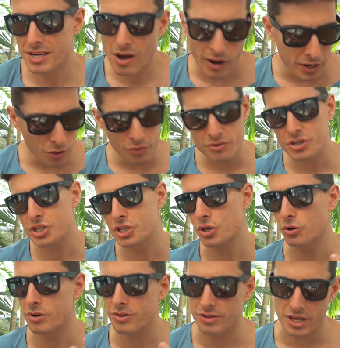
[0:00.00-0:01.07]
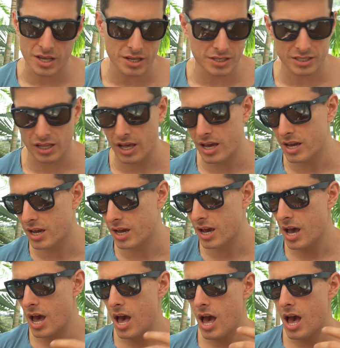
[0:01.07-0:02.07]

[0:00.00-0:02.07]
Now, I know there's certain things like